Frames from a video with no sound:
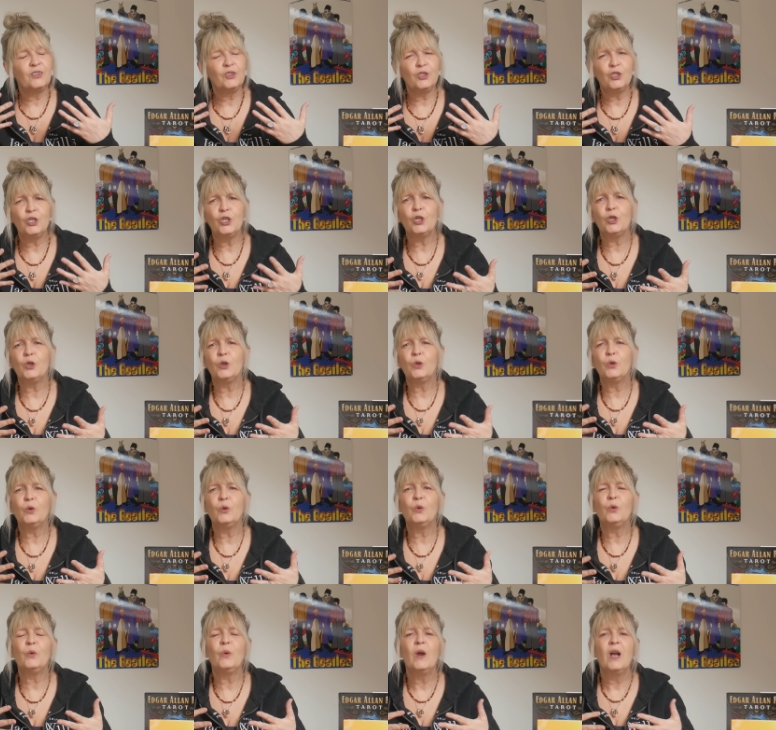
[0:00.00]

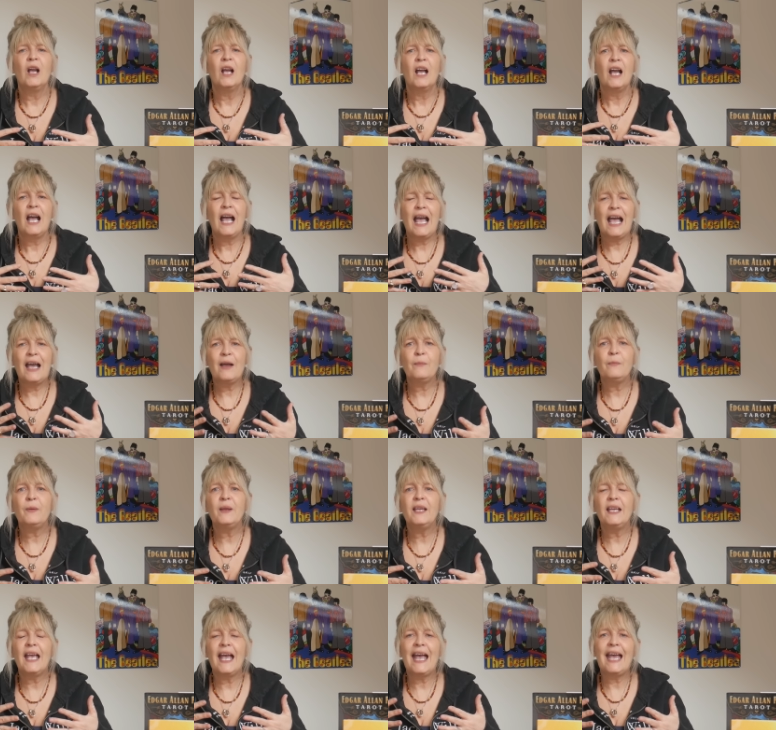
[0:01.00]
new,
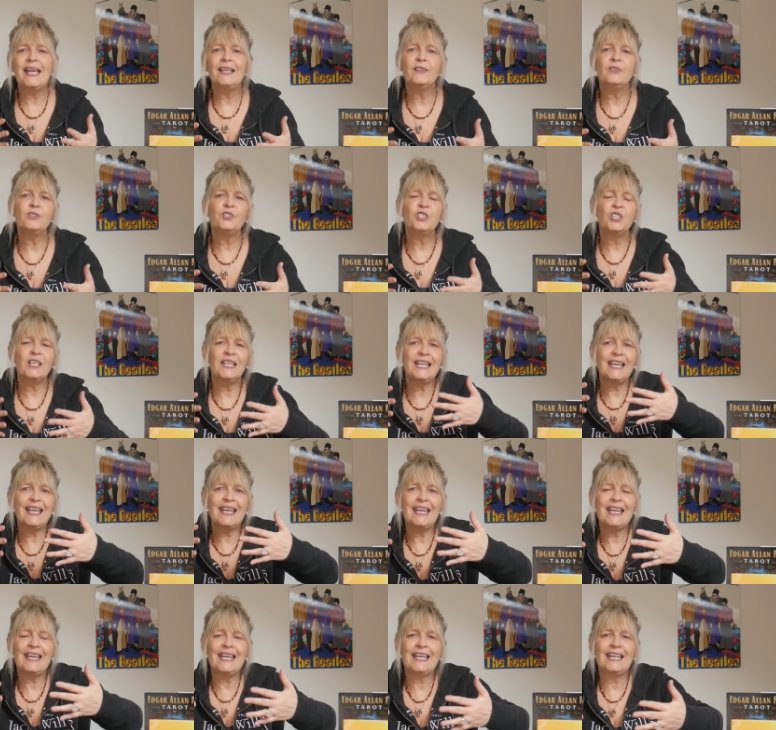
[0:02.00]
happy energy
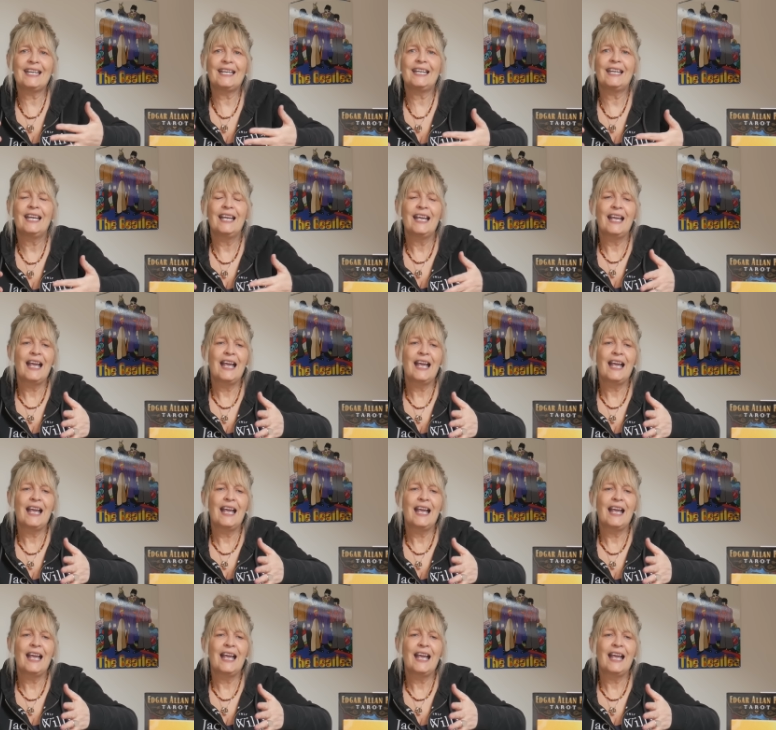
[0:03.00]
in